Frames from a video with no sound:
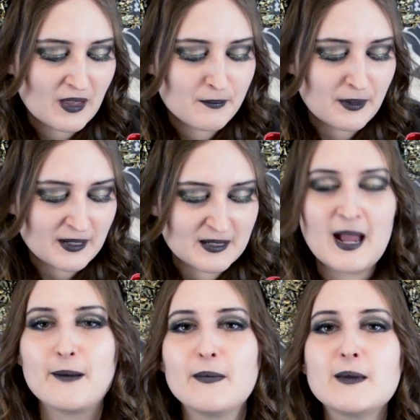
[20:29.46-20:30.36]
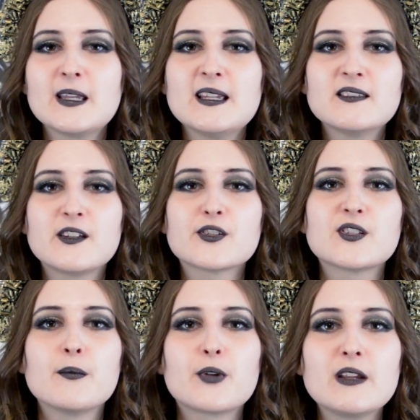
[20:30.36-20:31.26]
But yeah, maybe there's
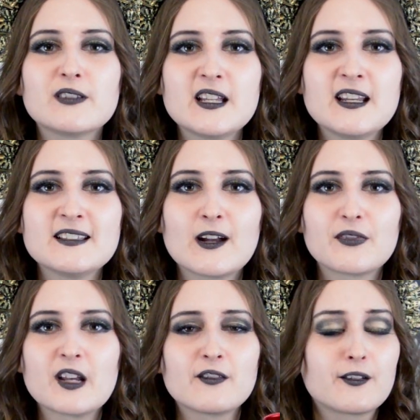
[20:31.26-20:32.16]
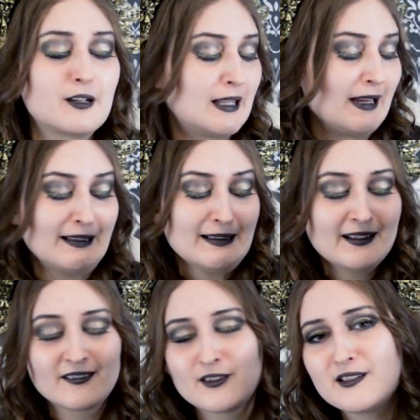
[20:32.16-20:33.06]
some brave ladies out there that are like, yeah,
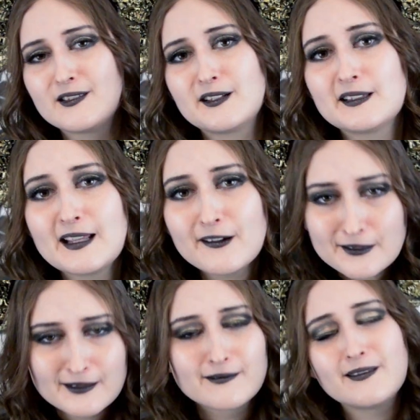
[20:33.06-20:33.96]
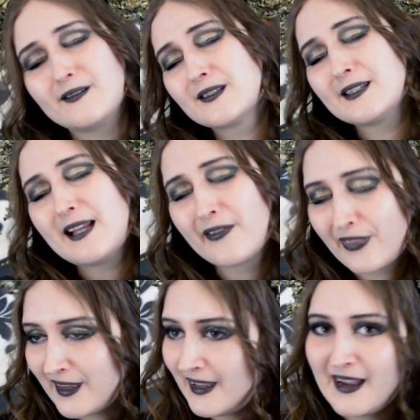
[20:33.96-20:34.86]
these stilettos, there's
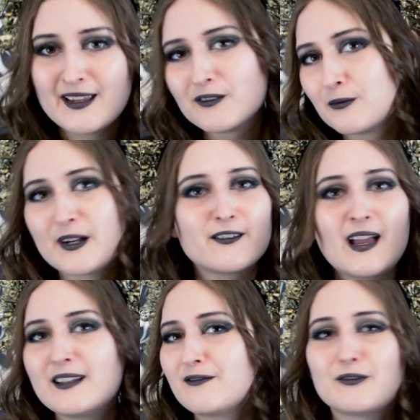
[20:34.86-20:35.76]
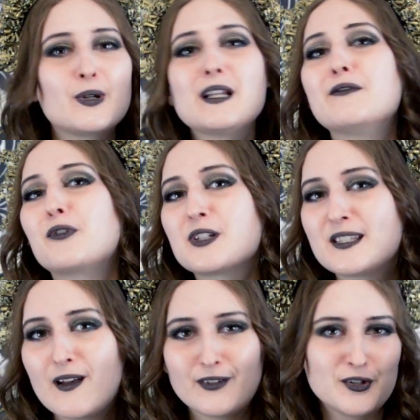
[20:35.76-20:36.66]
nothing. I can wear that
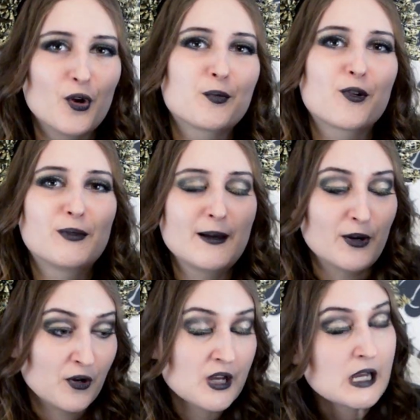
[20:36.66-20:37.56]
24/7, no problemo.